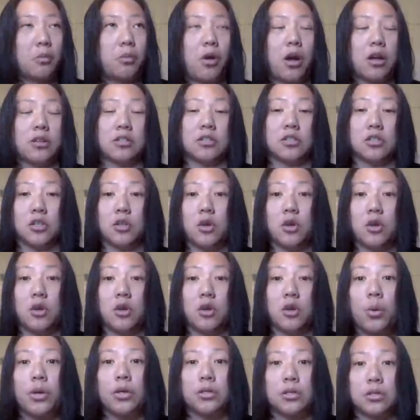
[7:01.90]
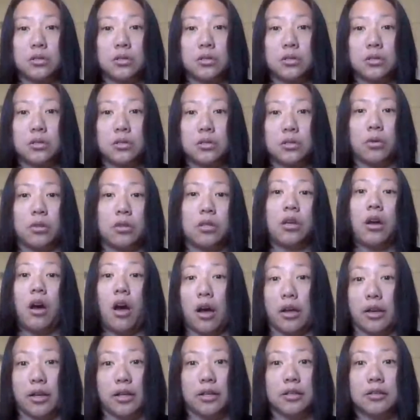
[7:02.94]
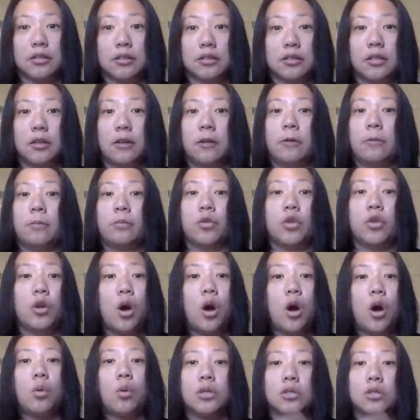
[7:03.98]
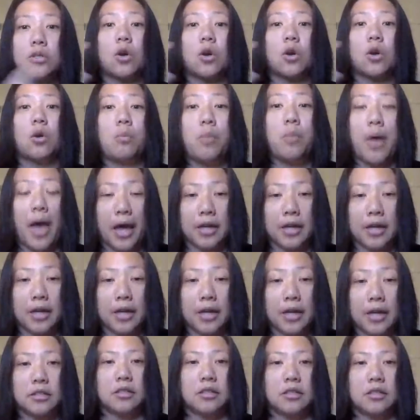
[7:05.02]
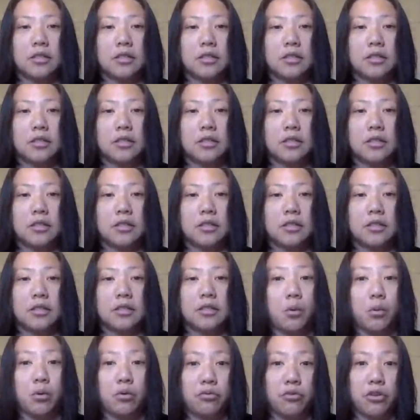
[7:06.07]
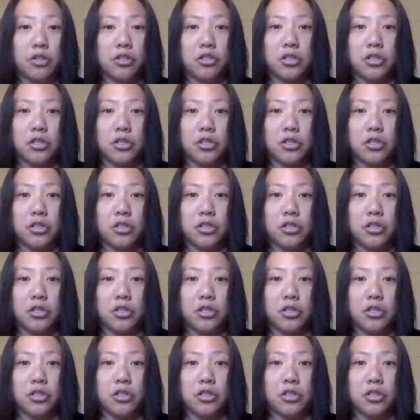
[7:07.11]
thinking process, you always start with the audience. You always go back to the audience when you're